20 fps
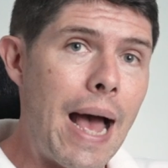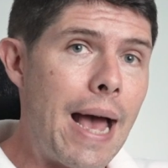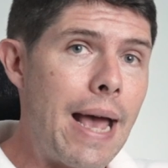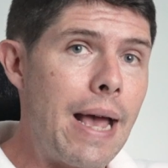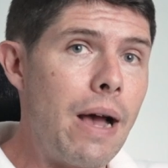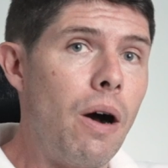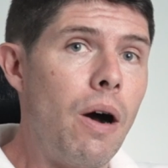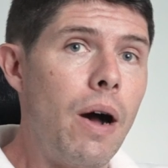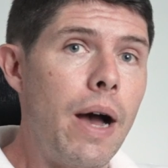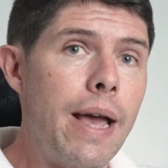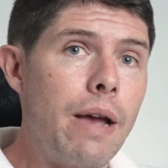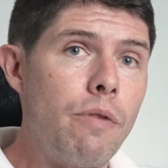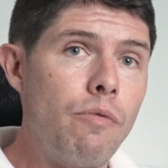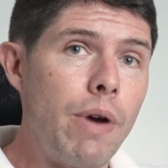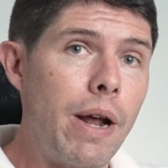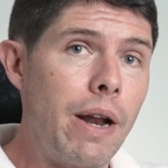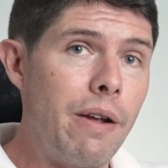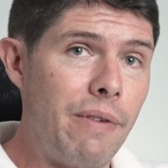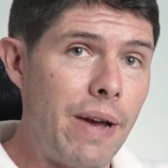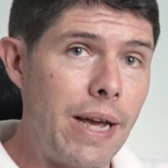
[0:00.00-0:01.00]
AI
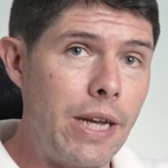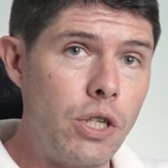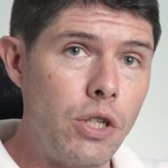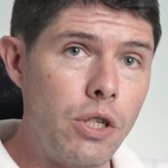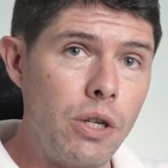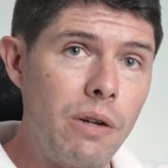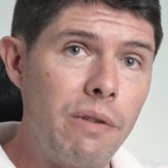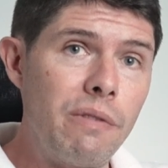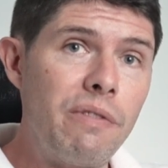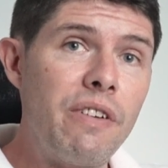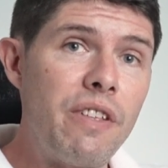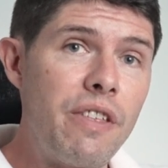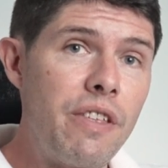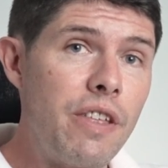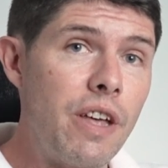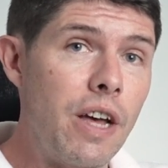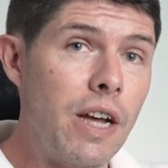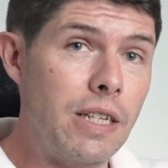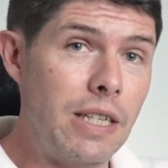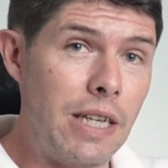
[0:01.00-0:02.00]
renovation for
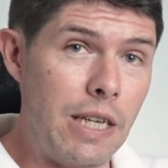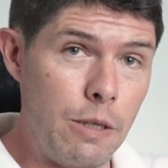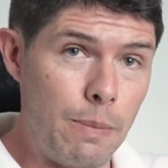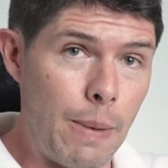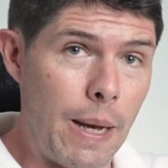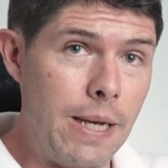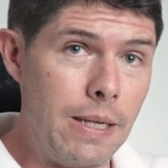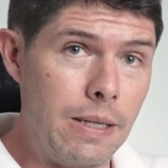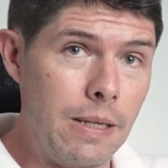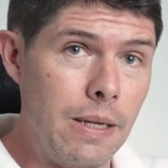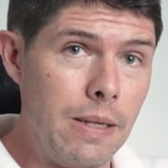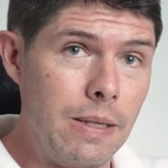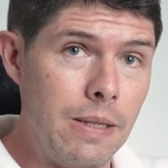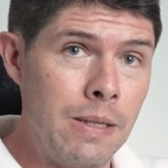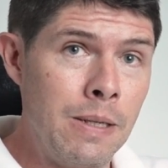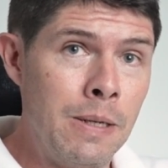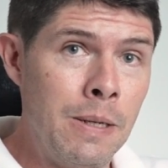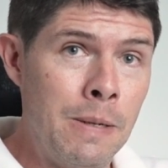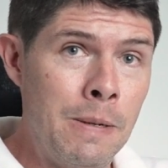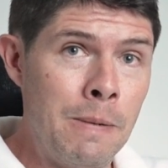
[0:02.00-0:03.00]
30
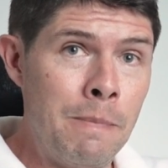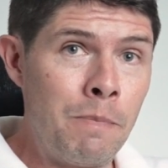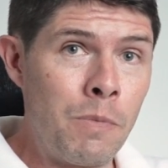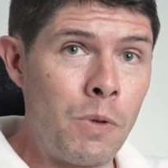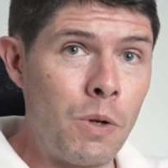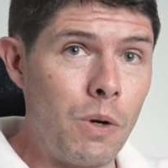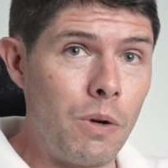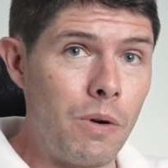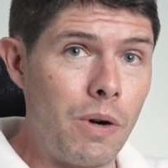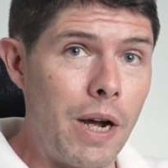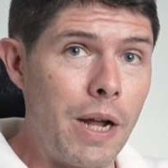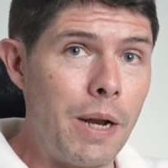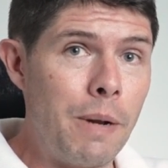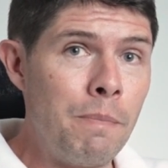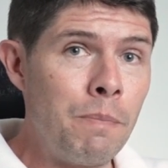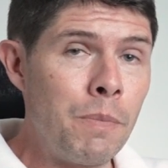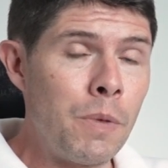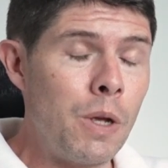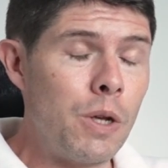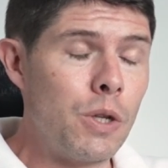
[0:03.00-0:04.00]
spaces. All right.
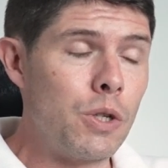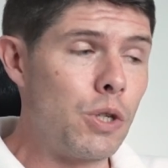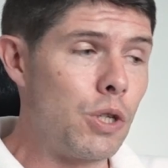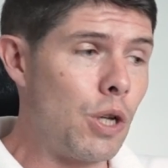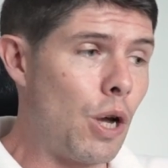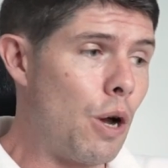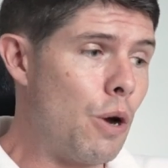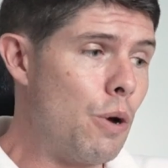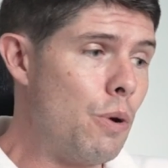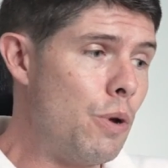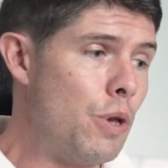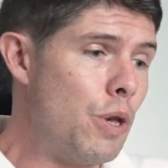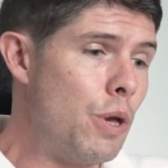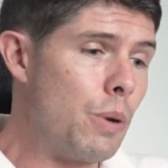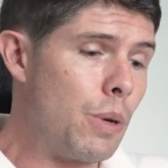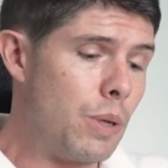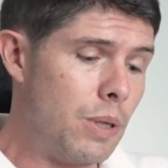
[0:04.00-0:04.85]
So you